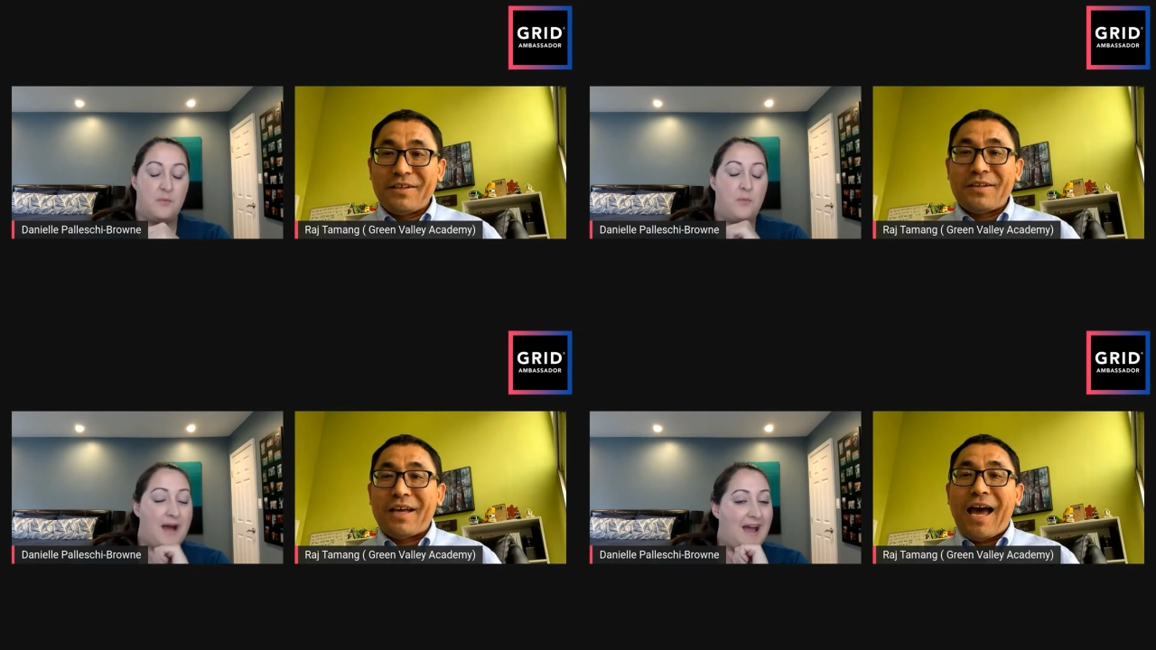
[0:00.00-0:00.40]

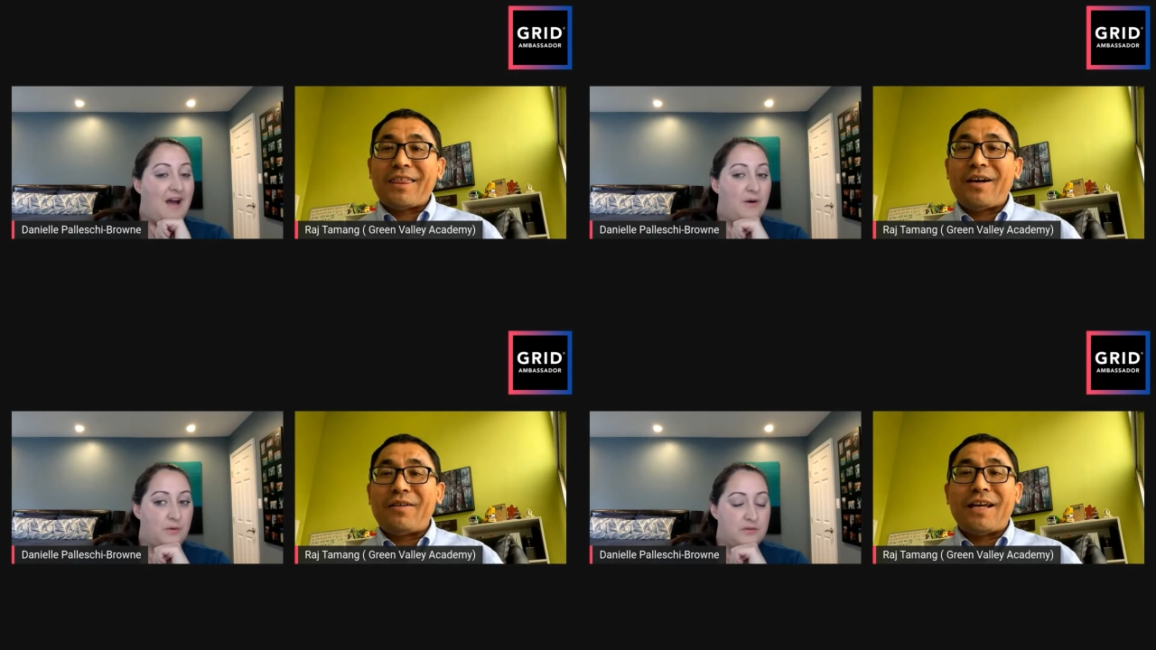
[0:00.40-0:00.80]
Speaker 1: Wow. I
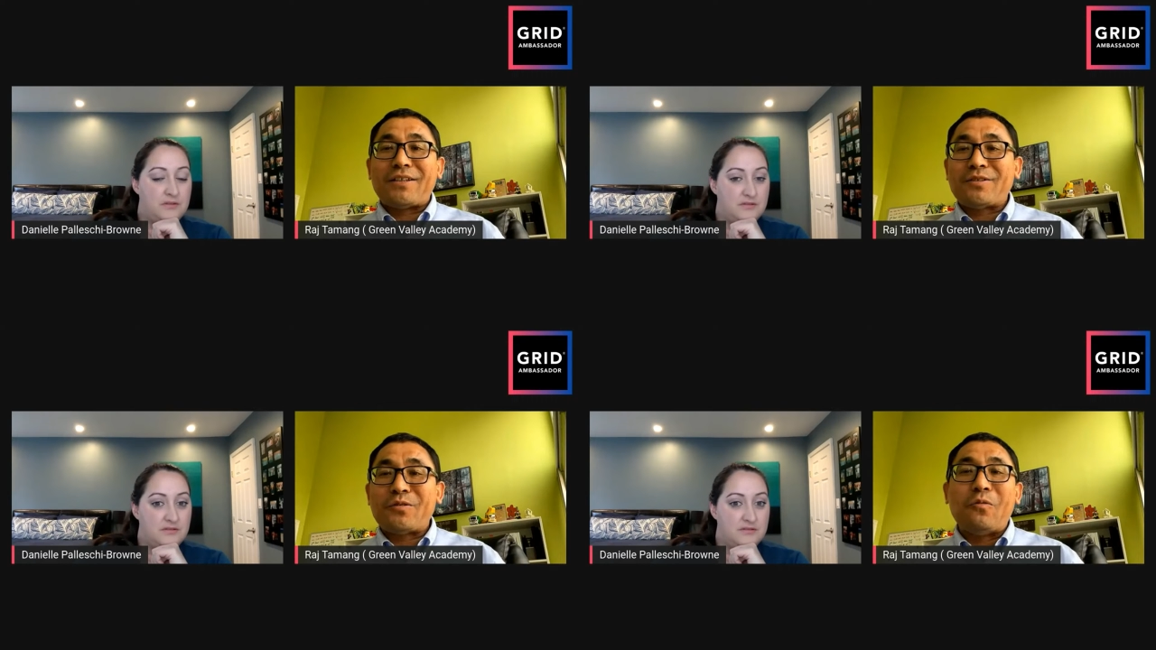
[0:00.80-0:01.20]
thought
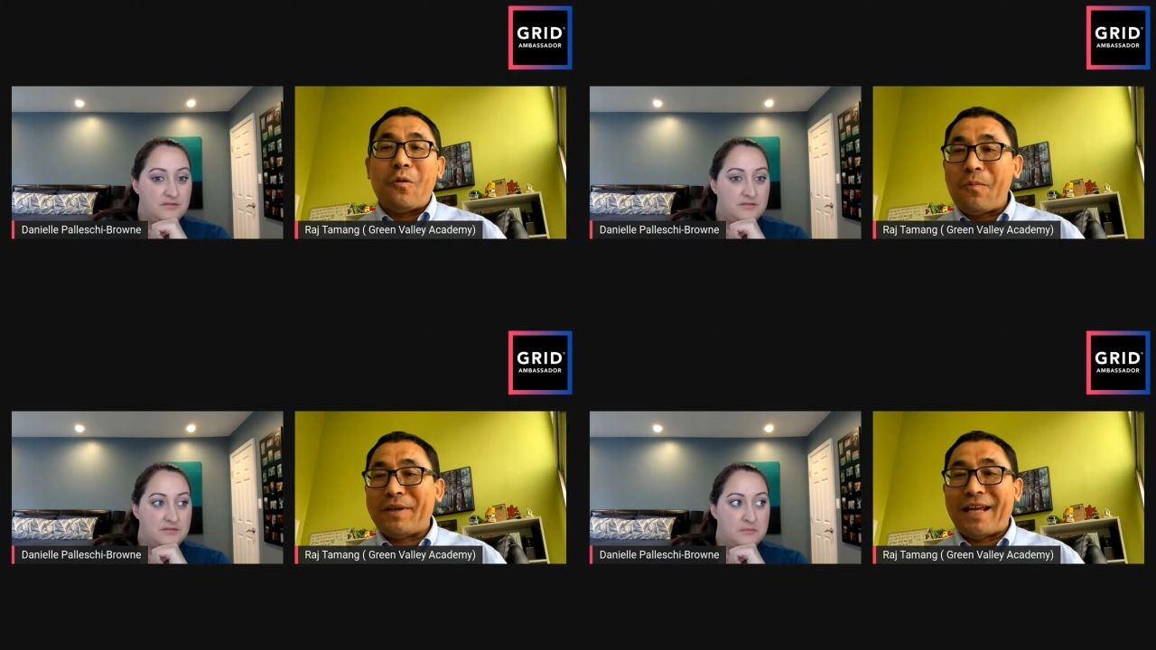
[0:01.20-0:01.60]
that's too
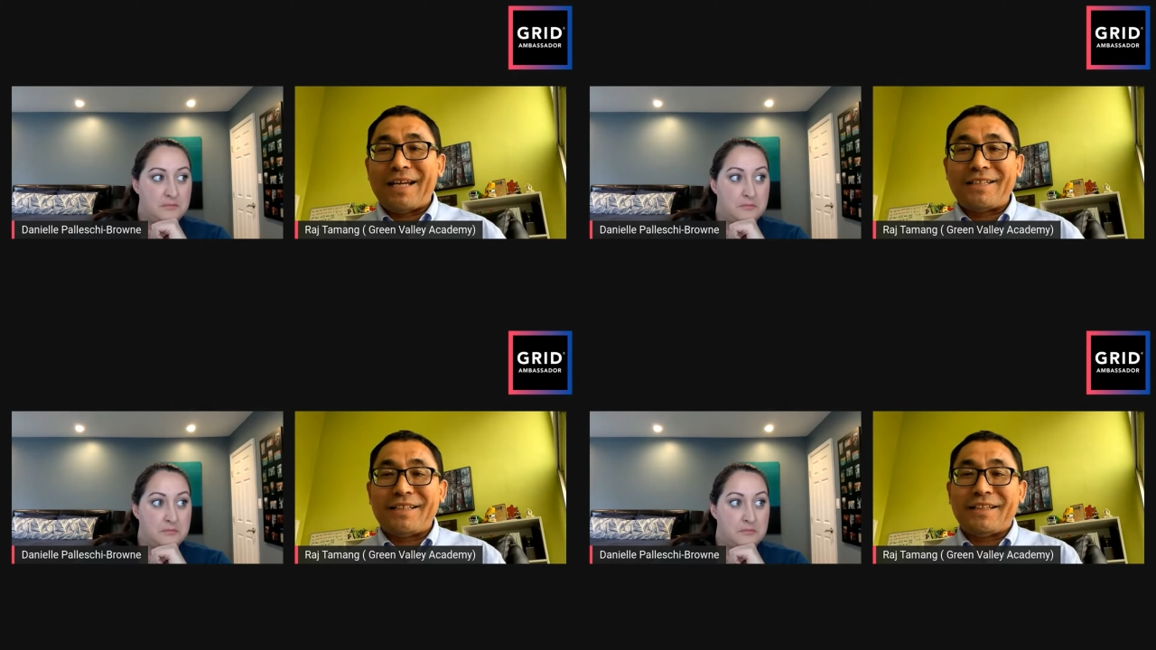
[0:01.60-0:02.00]
open.
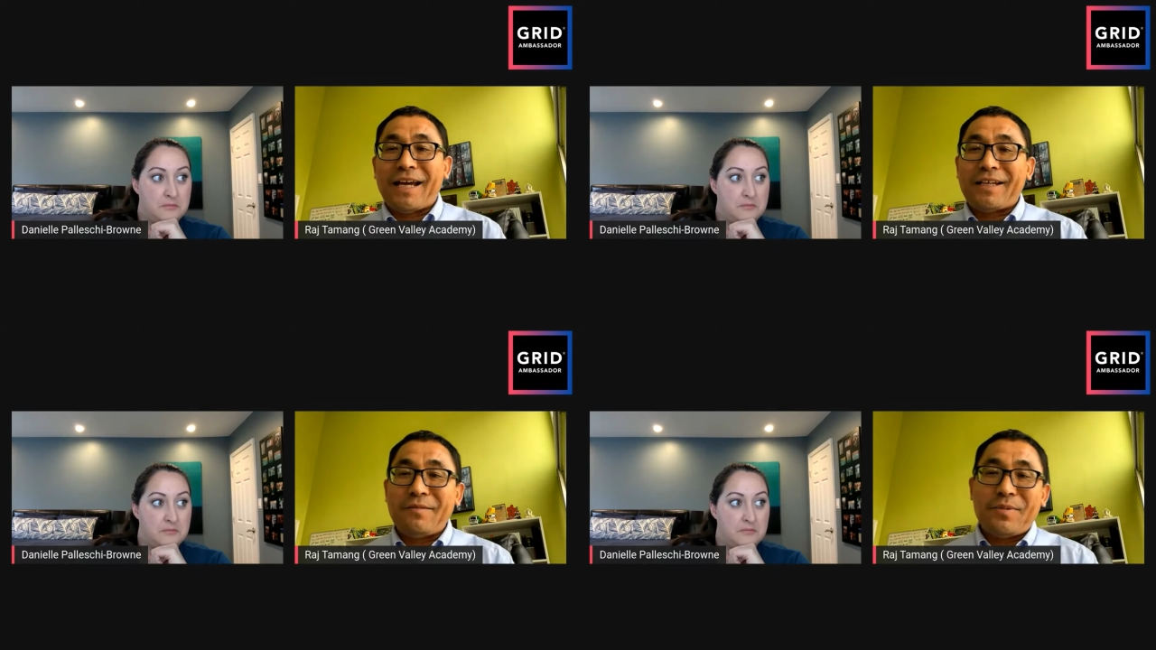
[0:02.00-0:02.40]
I didn't
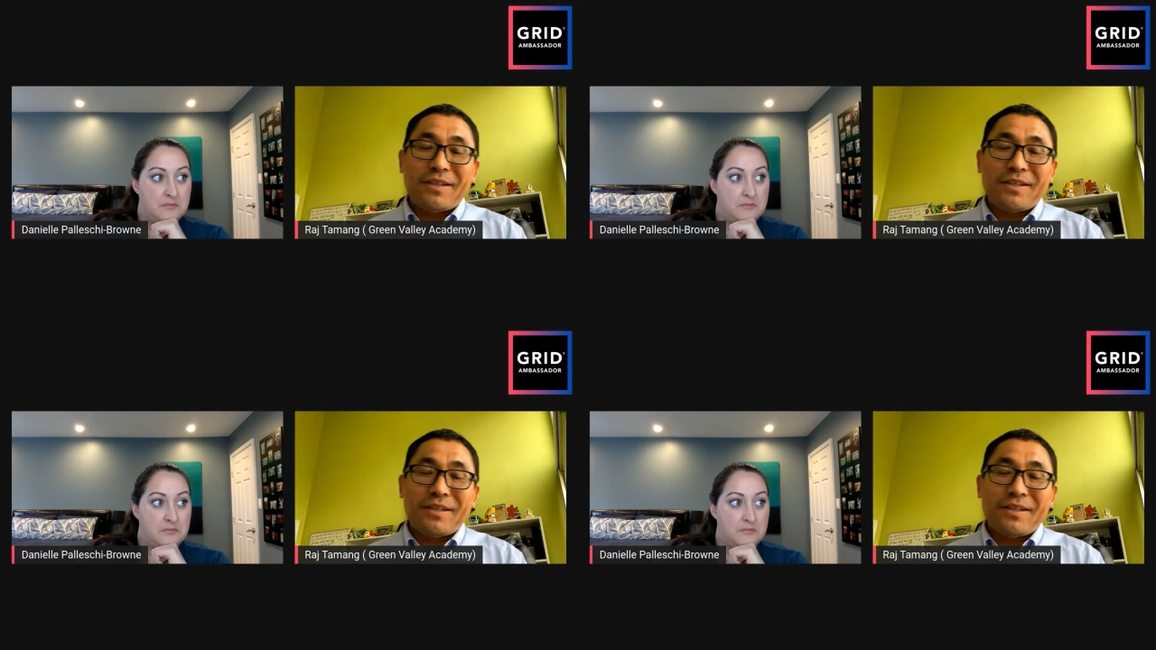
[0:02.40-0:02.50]
like it,